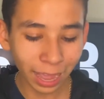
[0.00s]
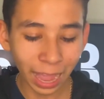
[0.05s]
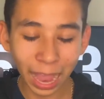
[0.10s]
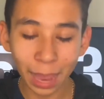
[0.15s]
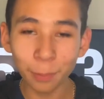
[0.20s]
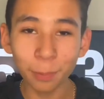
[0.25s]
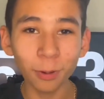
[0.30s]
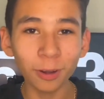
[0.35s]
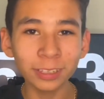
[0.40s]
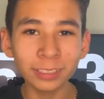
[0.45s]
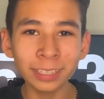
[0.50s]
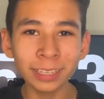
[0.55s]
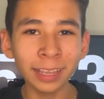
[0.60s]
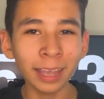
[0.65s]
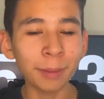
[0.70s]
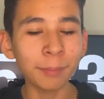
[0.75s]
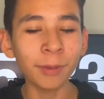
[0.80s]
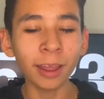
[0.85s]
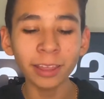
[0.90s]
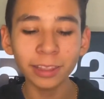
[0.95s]
I
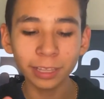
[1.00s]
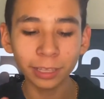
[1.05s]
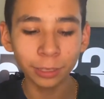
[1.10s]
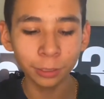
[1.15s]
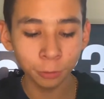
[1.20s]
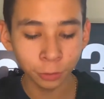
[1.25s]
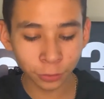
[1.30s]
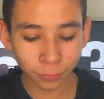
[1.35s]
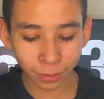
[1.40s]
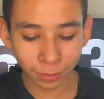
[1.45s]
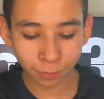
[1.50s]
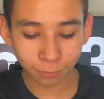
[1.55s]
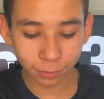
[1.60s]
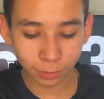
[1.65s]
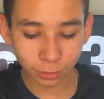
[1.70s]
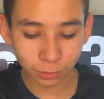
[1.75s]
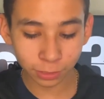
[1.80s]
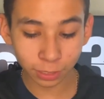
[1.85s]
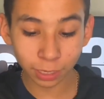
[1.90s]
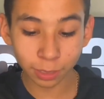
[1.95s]
personally am not a huge fan of
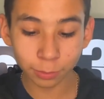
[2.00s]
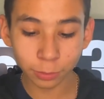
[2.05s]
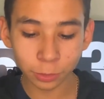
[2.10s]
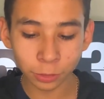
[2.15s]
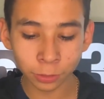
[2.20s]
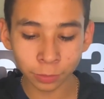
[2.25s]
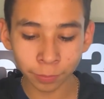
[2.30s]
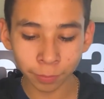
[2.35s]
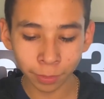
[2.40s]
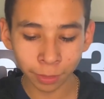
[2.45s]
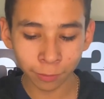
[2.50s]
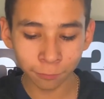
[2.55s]
this shoe.